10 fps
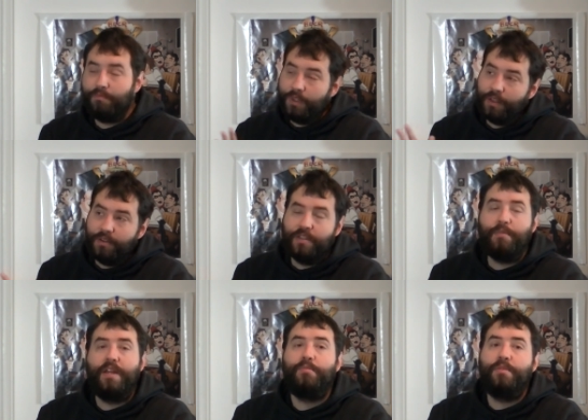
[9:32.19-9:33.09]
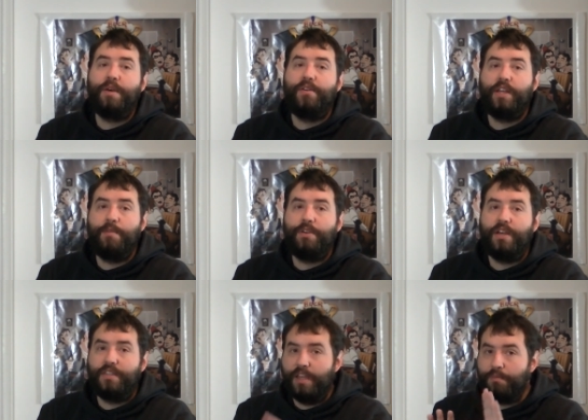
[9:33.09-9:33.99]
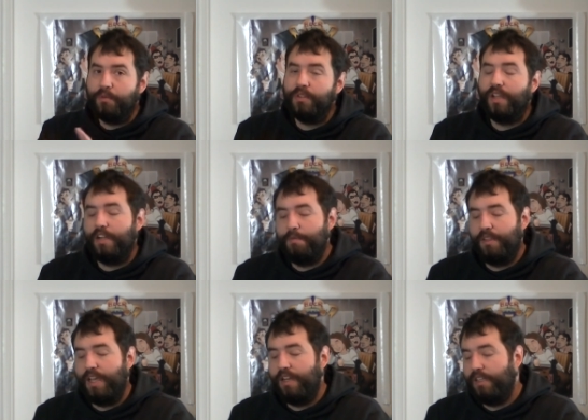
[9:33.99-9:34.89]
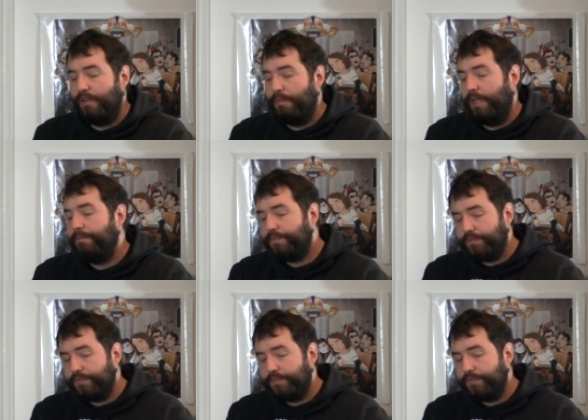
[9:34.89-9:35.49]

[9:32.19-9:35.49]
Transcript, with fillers: well, debatably better game content, but we'll talk about that in a little bit.